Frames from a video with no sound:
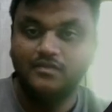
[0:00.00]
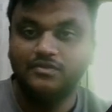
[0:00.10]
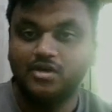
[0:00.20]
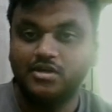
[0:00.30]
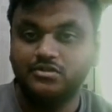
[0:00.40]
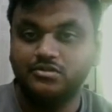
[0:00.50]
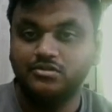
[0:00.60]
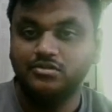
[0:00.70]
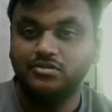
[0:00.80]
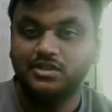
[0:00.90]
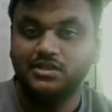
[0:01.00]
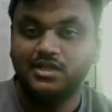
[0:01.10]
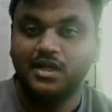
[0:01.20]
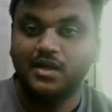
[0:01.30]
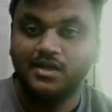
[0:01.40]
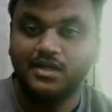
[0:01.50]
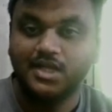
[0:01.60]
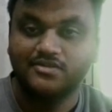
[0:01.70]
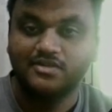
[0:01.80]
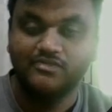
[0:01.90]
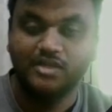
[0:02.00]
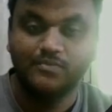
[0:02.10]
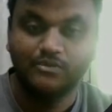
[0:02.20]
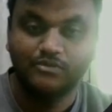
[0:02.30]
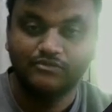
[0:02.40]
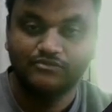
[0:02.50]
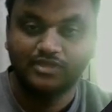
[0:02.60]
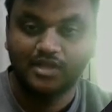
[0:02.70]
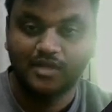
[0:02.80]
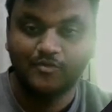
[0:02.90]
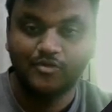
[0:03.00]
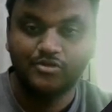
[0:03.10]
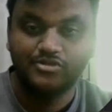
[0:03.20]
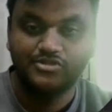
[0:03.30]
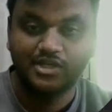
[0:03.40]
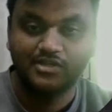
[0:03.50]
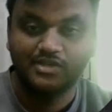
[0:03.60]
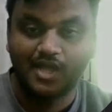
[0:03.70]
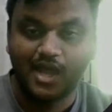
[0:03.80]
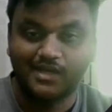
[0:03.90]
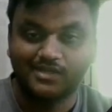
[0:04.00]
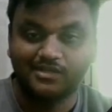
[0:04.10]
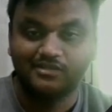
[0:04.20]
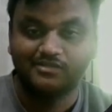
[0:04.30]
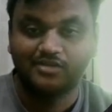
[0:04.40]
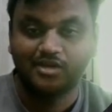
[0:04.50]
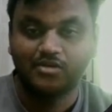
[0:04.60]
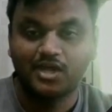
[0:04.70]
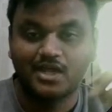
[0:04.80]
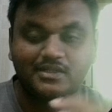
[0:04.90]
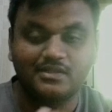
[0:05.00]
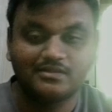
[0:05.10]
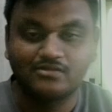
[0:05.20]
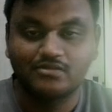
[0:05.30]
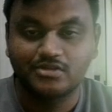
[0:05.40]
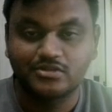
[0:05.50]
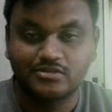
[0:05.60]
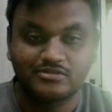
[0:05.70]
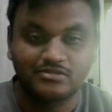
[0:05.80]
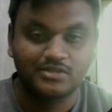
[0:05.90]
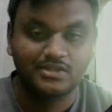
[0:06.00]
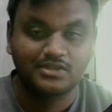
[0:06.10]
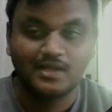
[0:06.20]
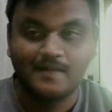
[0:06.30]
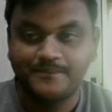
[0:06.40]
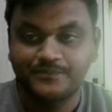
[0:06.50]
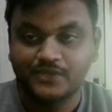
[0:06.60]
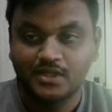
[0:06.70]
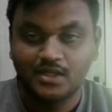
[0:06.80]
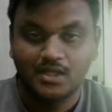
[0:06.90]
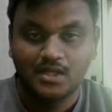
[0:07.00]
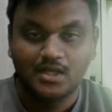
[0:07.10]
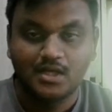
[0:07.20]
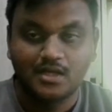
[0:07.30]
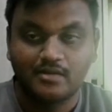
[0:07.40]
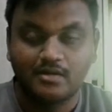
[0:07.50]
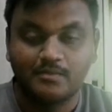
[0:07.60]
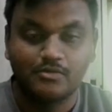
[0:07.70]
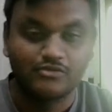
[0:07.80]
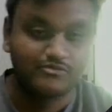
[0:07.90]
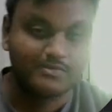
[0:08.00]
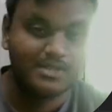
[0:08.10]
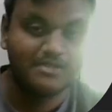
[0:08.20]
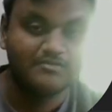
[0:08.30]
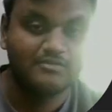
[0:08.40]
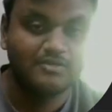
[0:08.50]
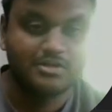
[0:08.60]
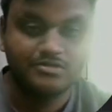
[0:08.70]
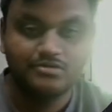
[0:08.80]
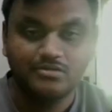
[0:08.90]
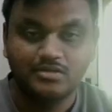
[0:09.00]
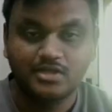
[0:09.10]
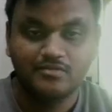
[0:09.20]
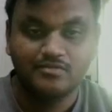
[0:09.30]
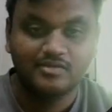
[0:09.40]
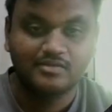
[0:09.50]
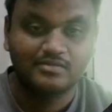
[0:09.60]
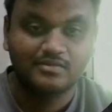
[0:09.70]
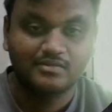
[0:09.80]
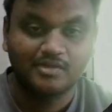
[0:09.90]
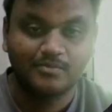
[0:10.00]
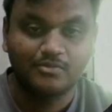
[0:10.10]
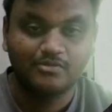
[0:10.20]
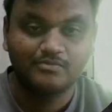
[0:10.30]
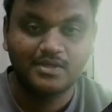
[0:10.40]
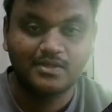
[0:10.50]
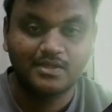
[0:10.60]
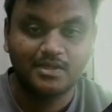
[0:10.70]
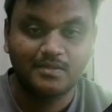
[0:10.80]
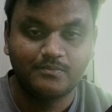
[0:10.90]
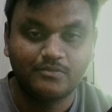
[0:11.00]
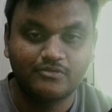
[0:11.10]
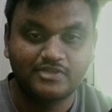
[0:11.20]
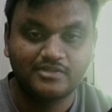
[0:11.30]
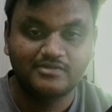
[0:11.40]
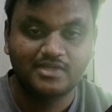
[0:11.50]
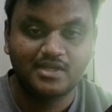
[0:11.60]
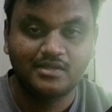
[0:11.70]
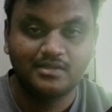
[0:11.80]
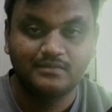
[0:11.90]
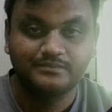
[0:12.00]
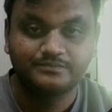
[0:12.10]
If you want to, in the creation of the post, I'm going to check the error also. How error is going to shown in the Postman. If you want to give this, suppose my post is there.